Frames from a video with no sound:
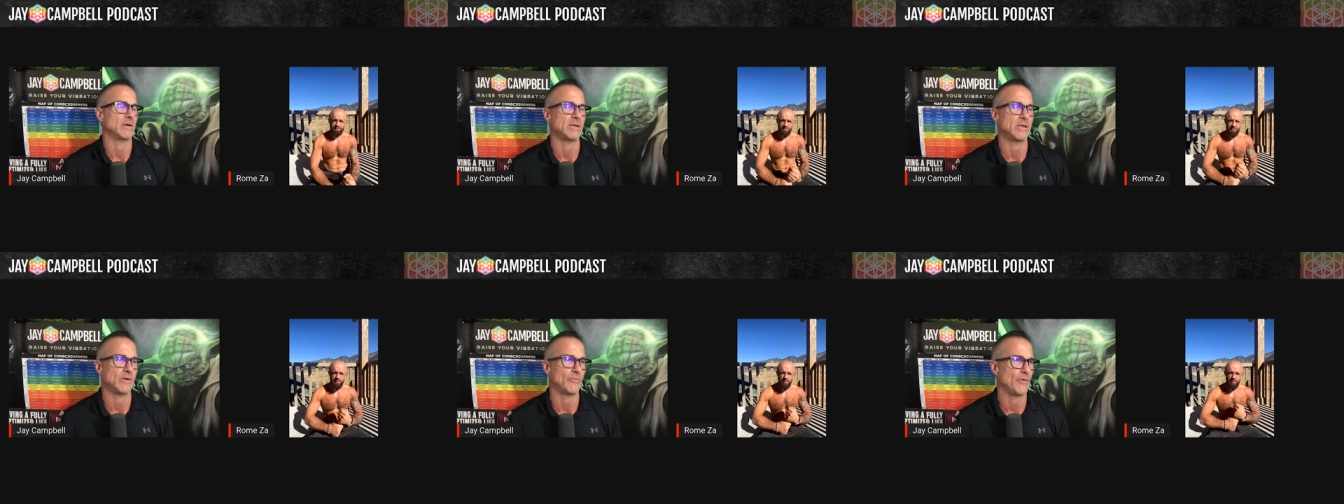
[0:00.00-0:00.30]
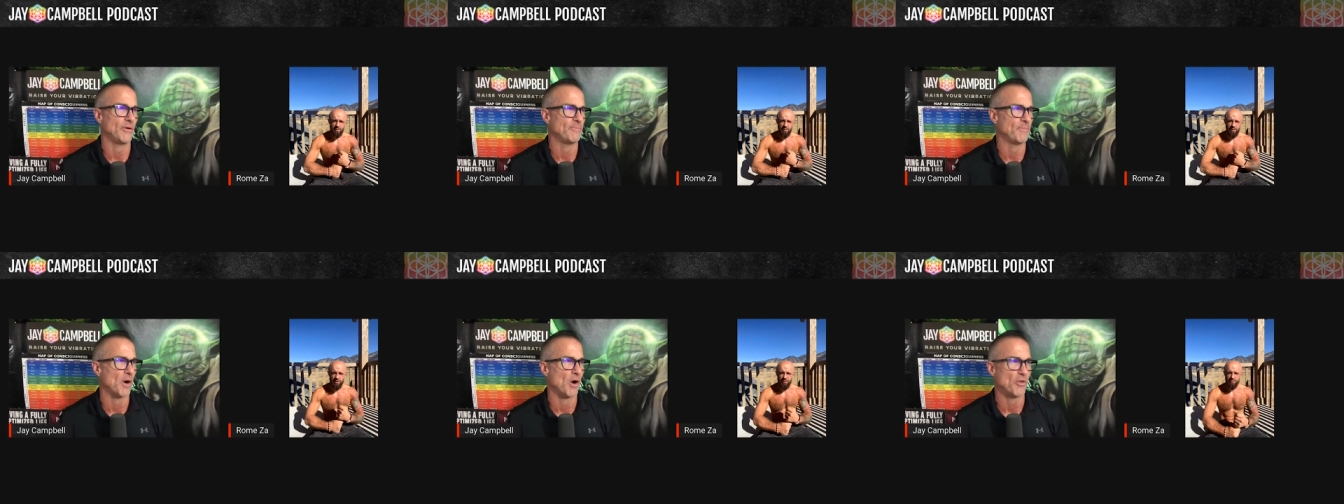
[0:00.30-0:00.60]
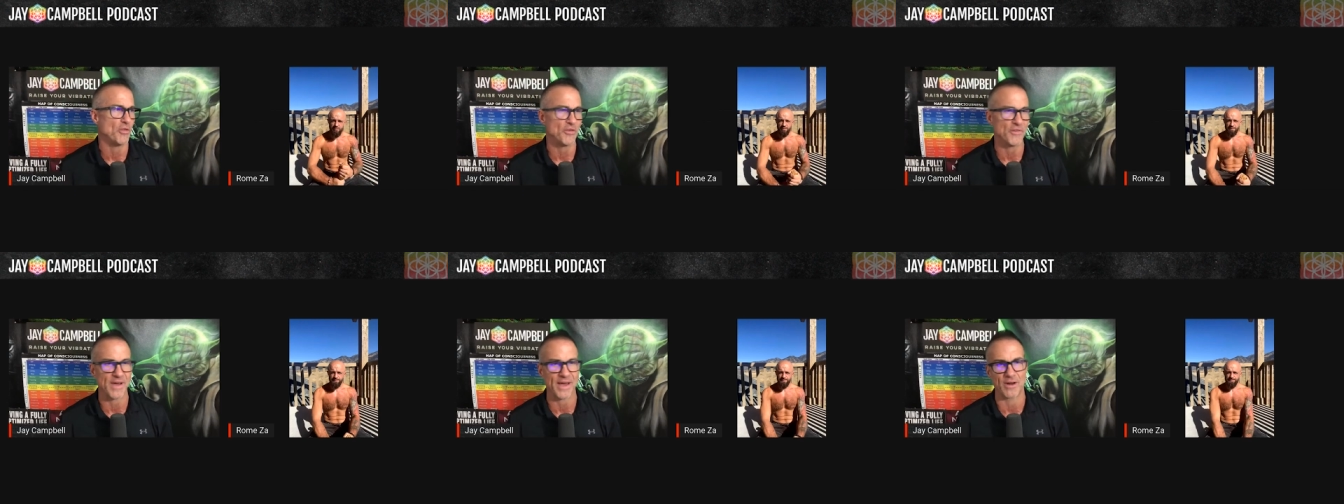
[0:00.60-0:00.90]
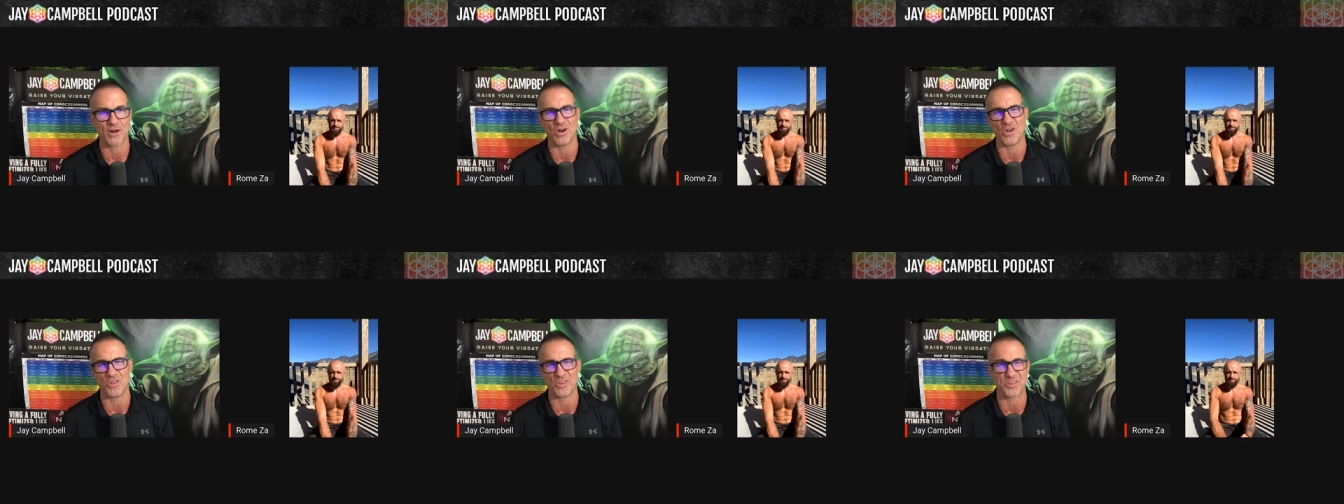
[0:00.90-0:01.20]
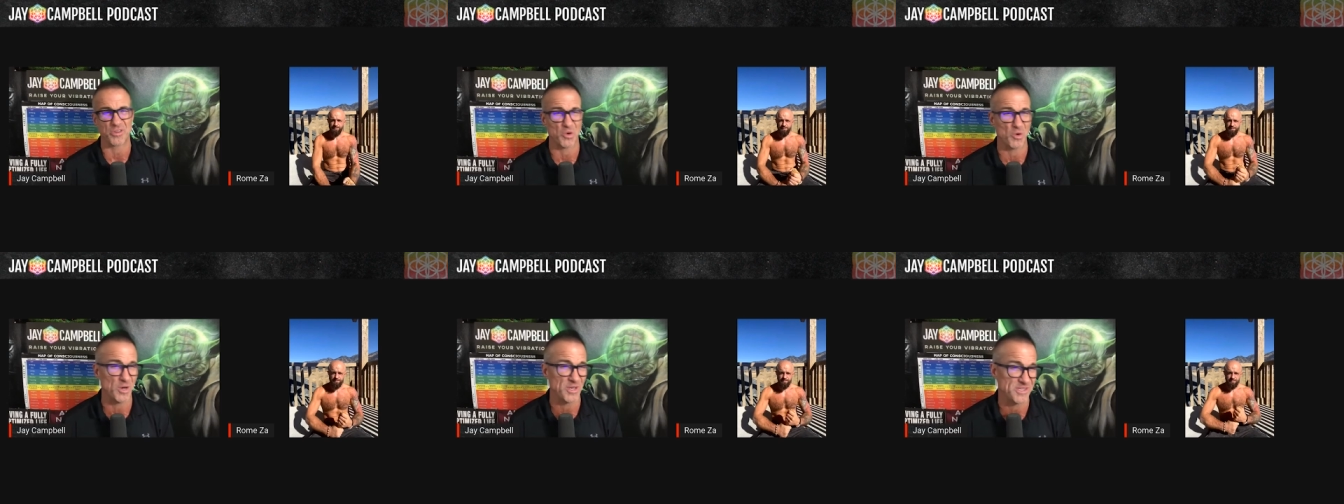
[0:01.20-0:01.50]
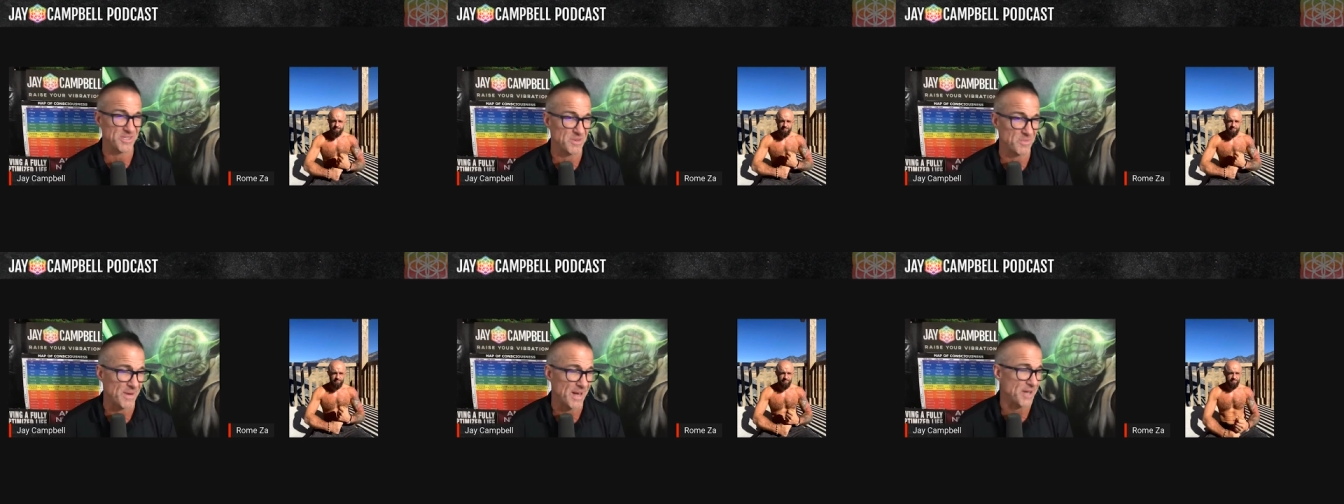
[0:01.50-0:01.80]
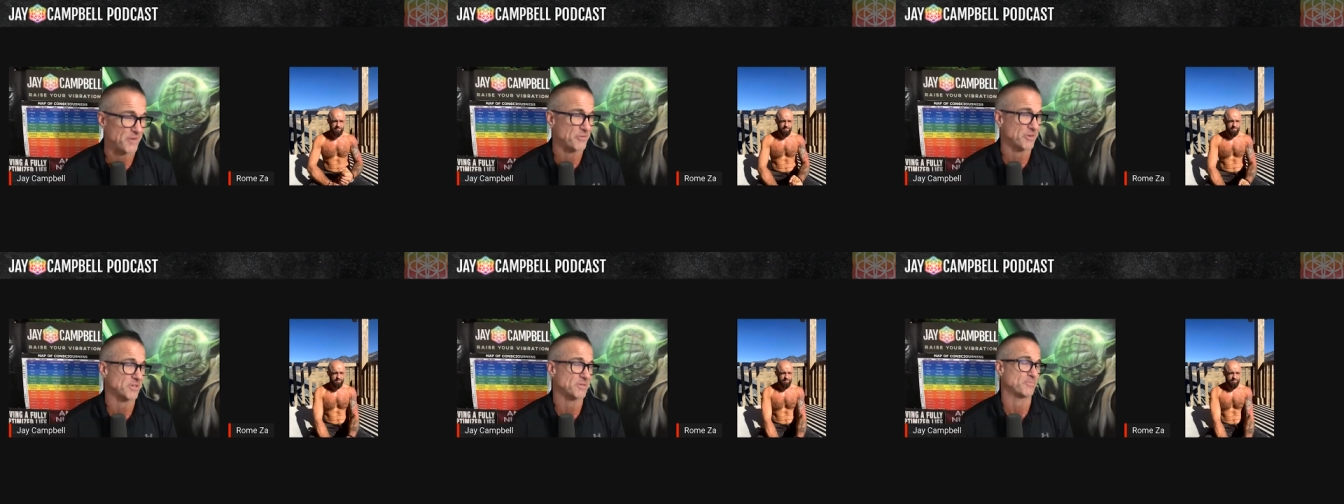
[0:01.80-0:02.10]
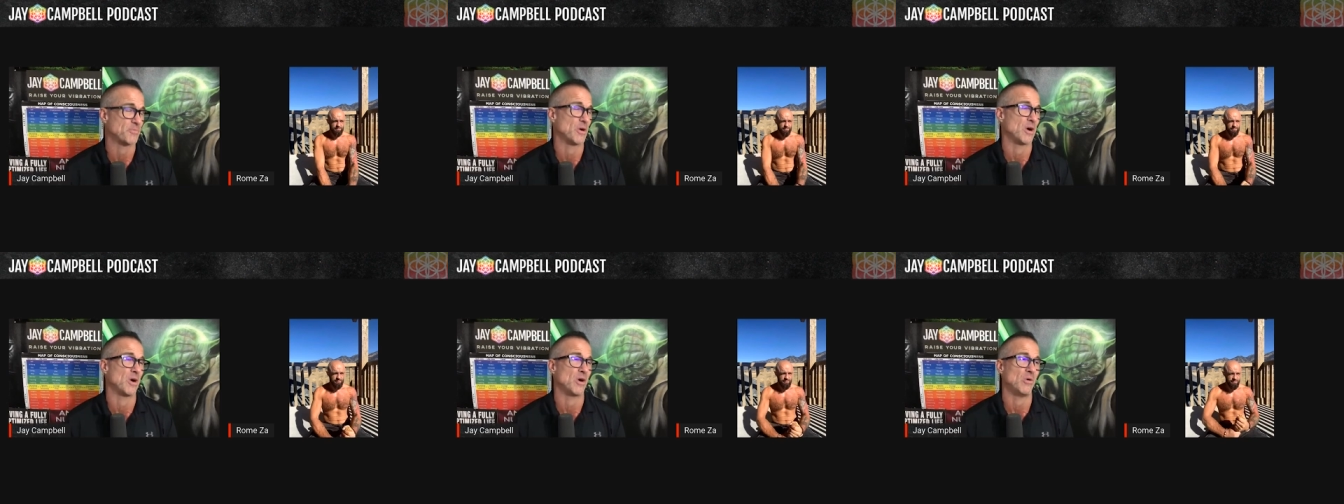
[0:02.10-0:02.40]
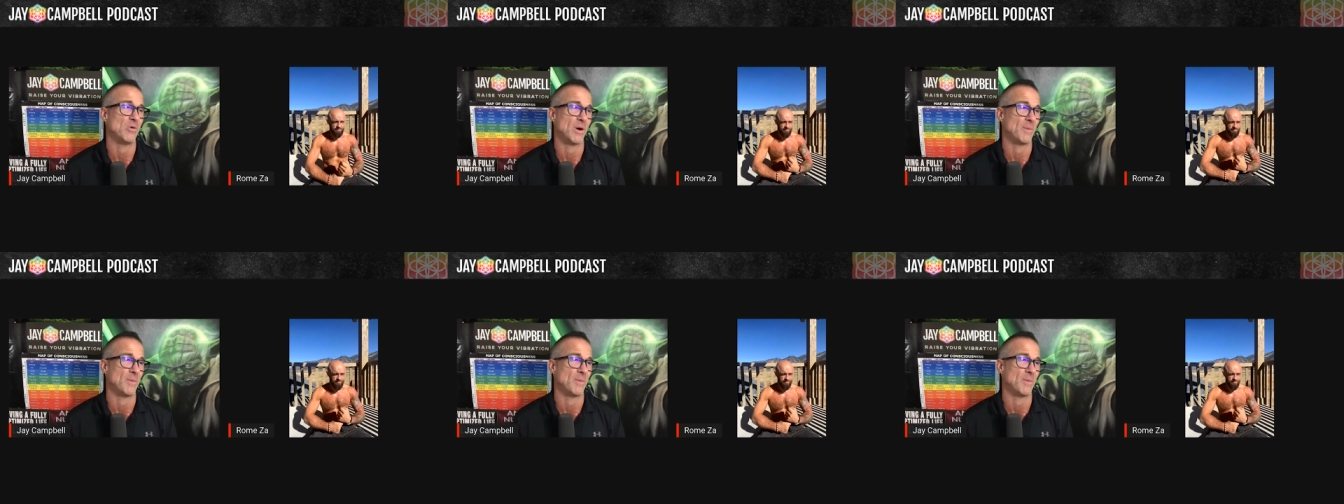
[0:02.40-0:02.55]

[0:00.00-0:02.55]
we both have had all the toys in the Matrix, bro.